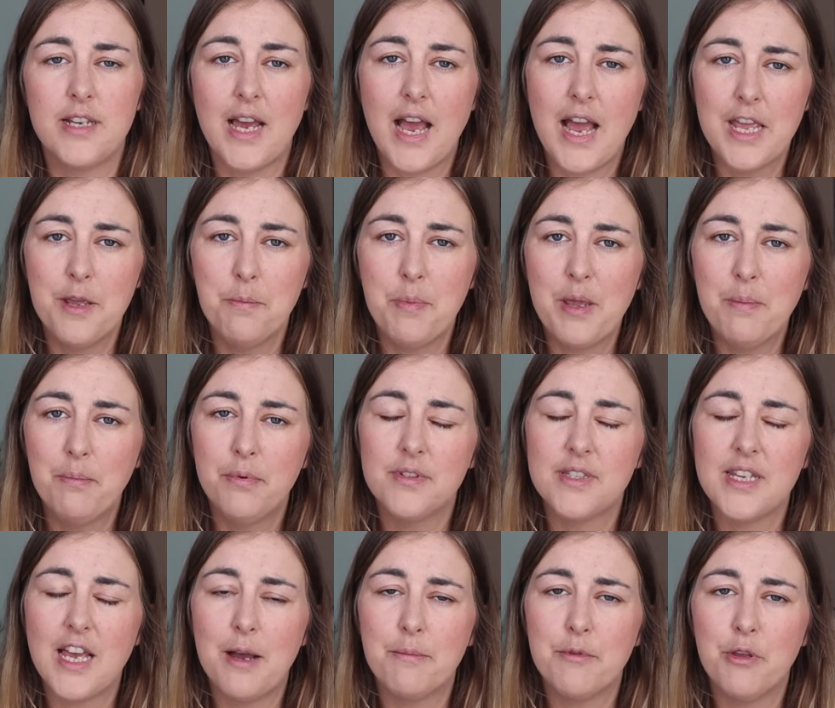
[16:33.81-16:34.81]
to hire people
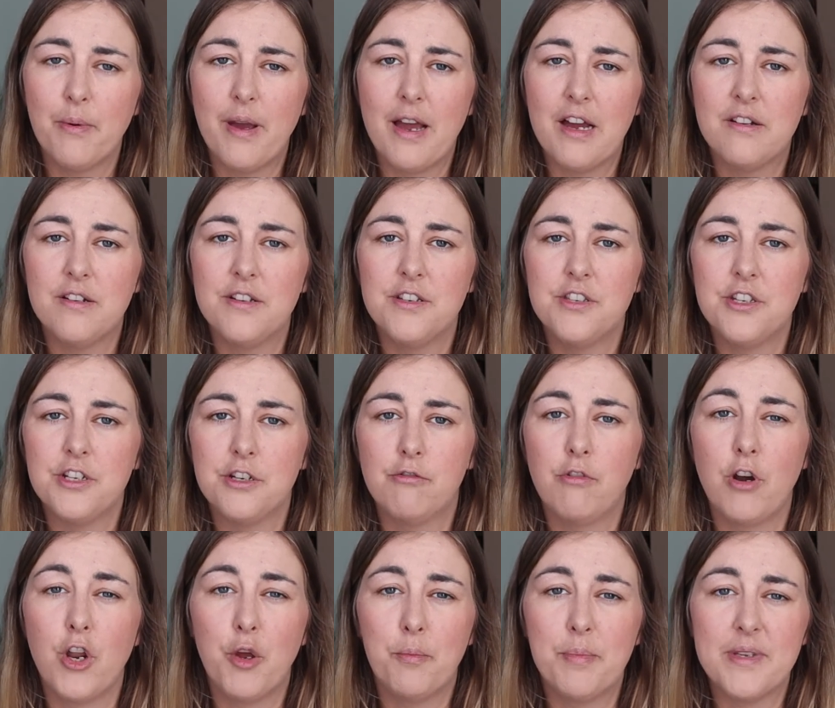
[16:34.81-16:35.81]
to help you out and to
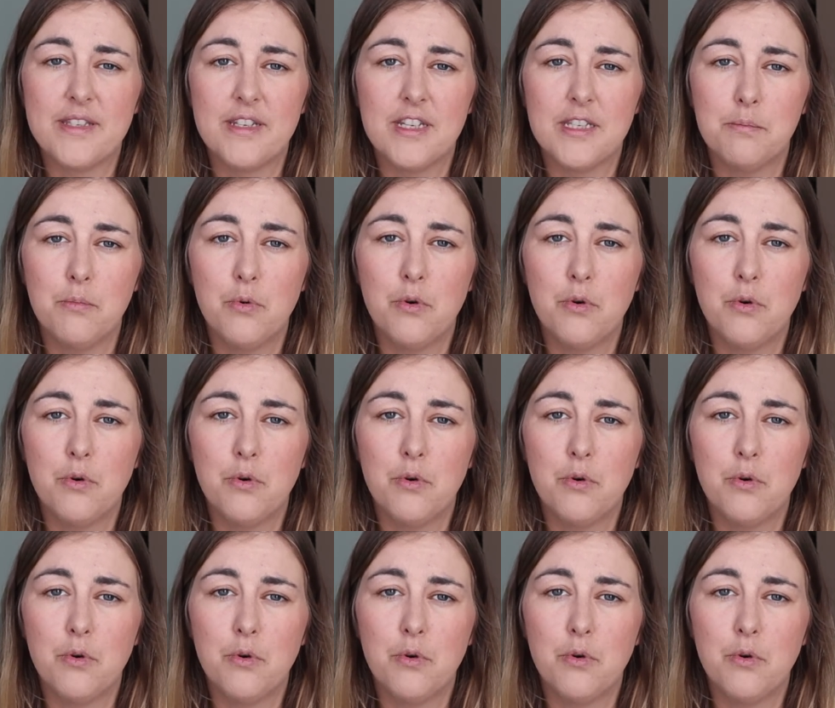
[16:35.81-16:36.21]
grow your business